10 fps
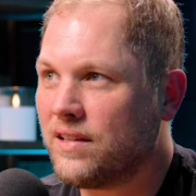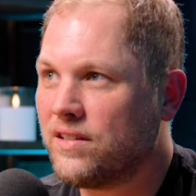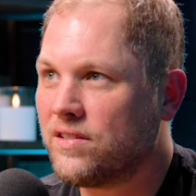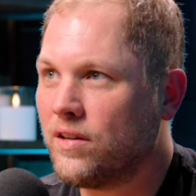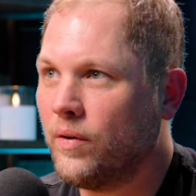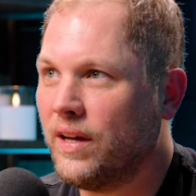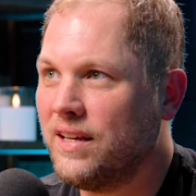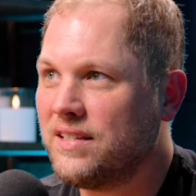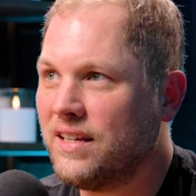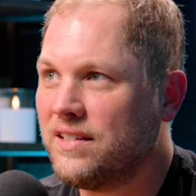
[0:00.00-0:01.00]
yeah. it's it's so
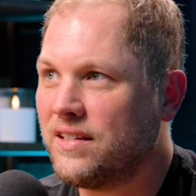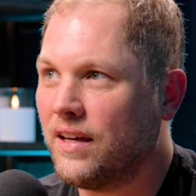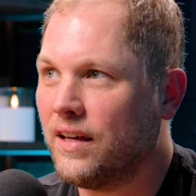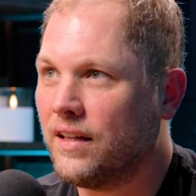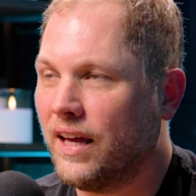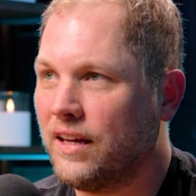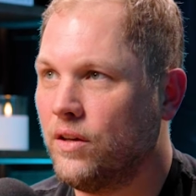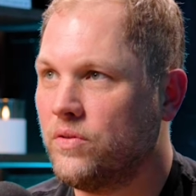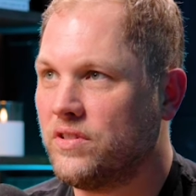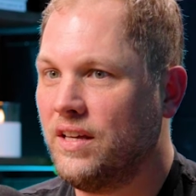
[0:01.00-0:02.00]
easy to
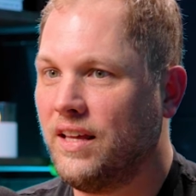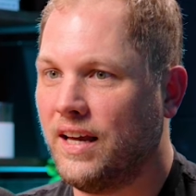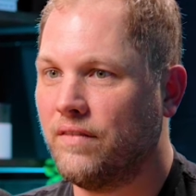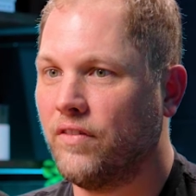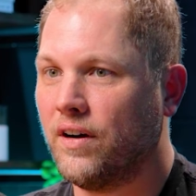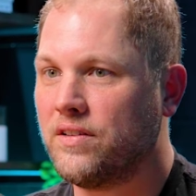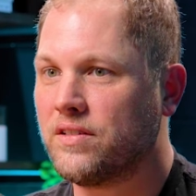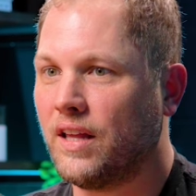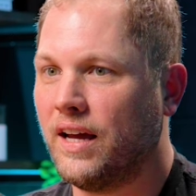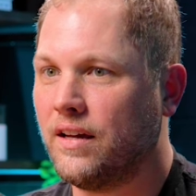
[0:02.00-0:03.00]
like you see the
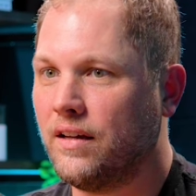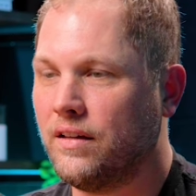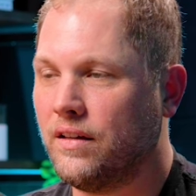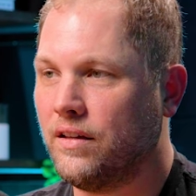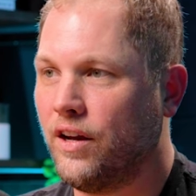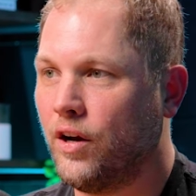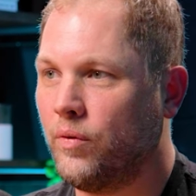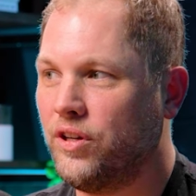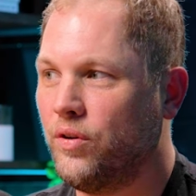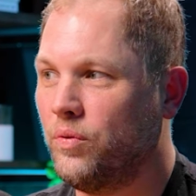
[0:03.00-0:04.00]
inverse, like you
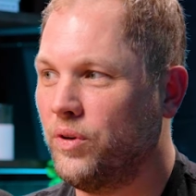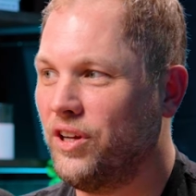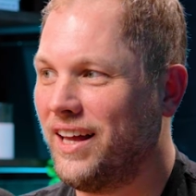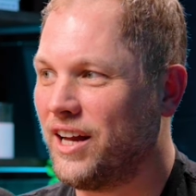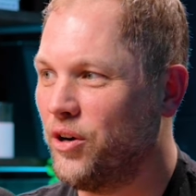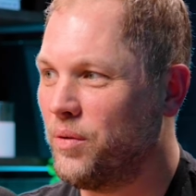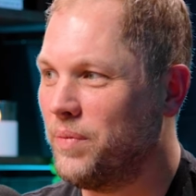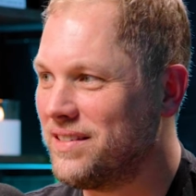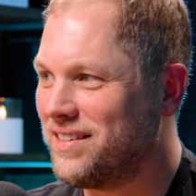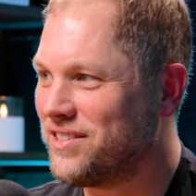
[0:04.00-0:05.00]
know when you when you like
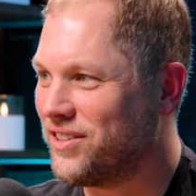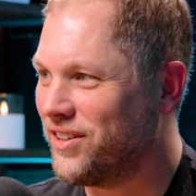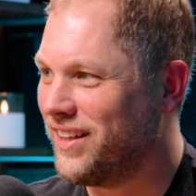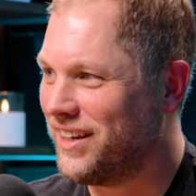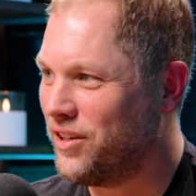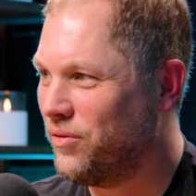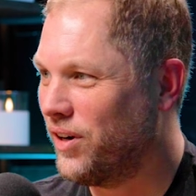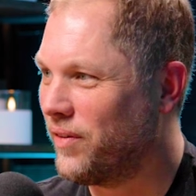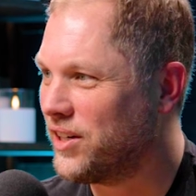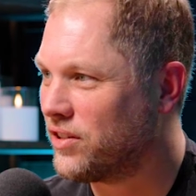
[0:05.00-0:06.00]
own a business or like you
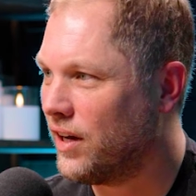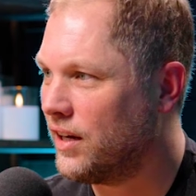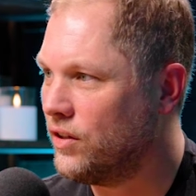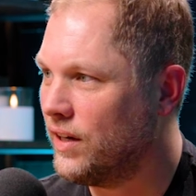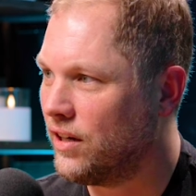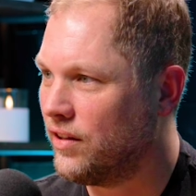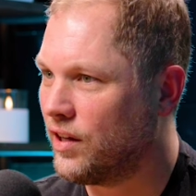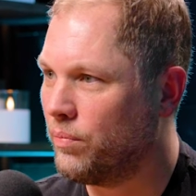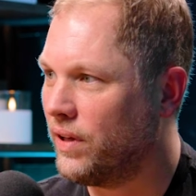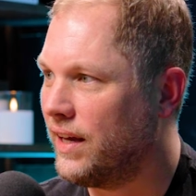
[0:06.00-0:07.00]
run a restaurant, you get all
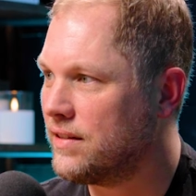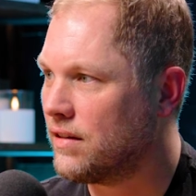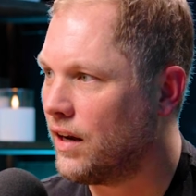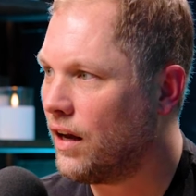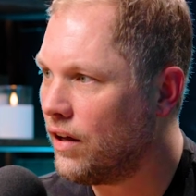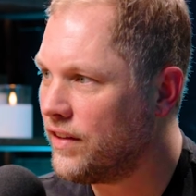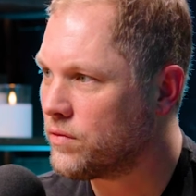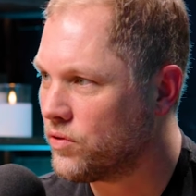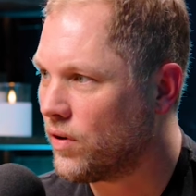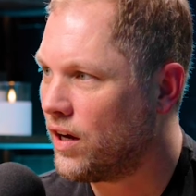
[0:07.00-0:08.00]
the complaints like oh
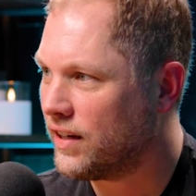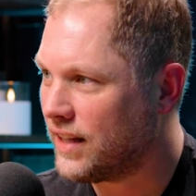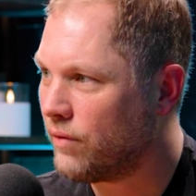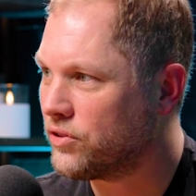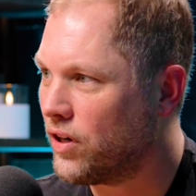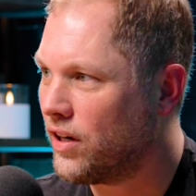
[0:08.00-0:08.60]
this was wrong and that